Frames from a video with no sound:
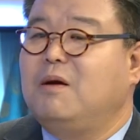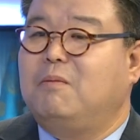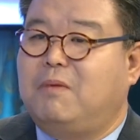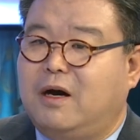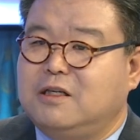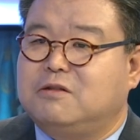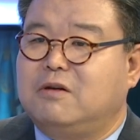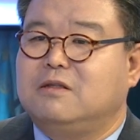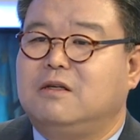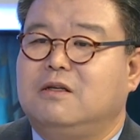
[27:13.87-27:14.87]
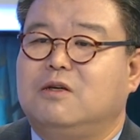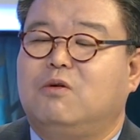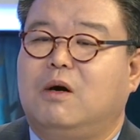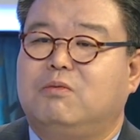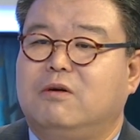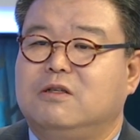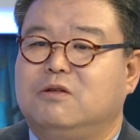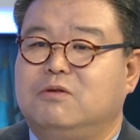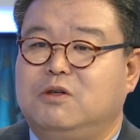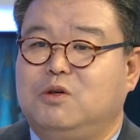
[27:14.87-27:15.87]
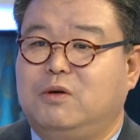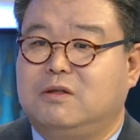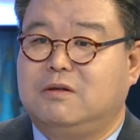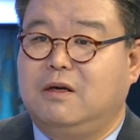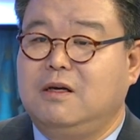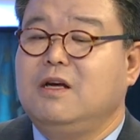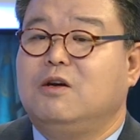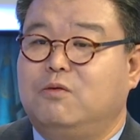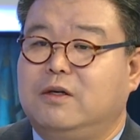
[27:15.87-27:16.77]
By strengthening the cooperation with the USA, we